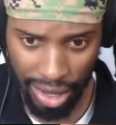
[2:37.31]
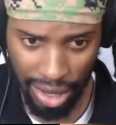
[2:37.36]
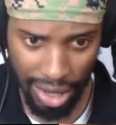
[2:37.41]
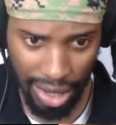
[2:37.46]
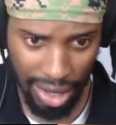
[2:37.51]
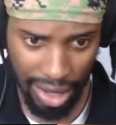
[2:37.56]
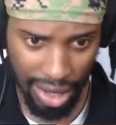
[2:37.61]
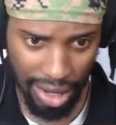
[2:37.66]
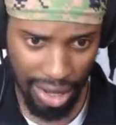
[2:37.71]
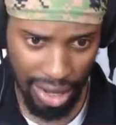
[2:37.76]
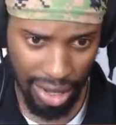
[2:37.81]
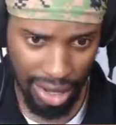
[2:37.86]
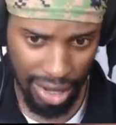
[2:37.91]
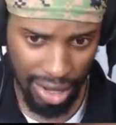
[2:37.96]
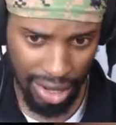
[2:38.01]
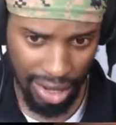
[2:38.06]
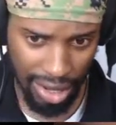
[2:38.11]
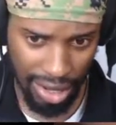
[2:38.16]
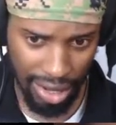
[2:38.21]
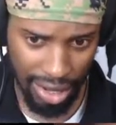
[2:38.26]
The arch. You
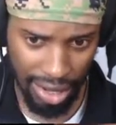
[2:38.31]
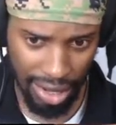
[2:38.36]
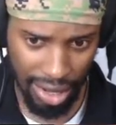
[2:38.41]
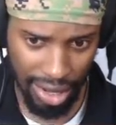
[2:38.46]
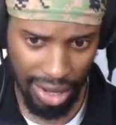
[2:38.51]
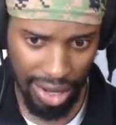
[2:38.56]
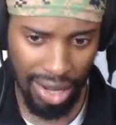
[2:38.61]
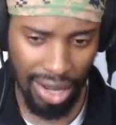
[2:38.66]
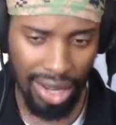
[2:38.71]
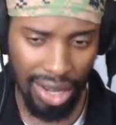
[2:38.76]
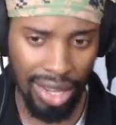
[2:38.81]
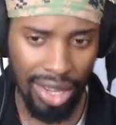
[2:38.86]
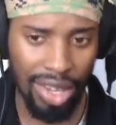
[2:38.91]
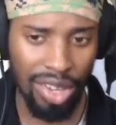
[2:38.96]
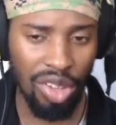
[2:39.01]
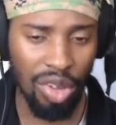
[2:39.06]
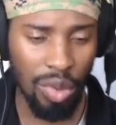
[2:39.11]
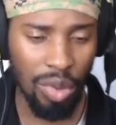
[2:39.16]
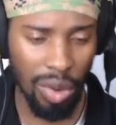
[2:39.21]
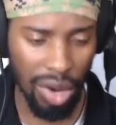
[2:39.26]
guessed it. The, arch. the
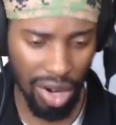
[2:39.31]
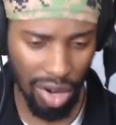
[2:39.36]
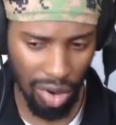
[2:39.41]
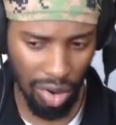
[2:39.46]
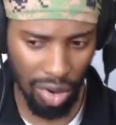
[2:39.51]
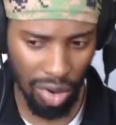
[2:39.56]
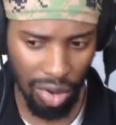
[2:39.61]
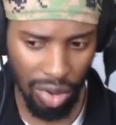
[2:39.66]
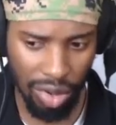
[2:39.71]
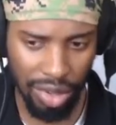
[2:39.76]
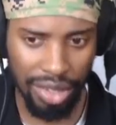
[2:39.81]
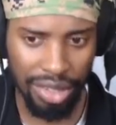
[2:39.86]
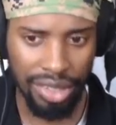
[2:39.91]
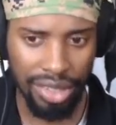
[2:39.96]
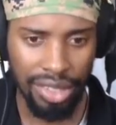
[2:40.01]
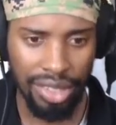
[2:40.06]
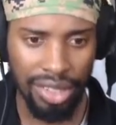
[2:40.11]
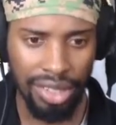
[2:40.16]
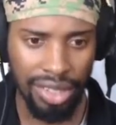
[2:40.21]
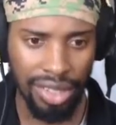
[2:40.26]
square hole. The
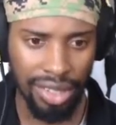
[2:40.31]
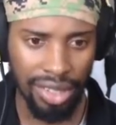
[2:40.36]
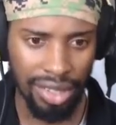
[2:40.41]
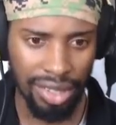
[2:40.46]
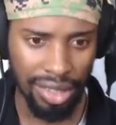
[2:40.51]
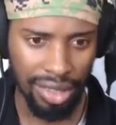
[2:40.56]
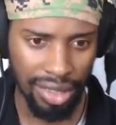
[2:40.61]
square hole.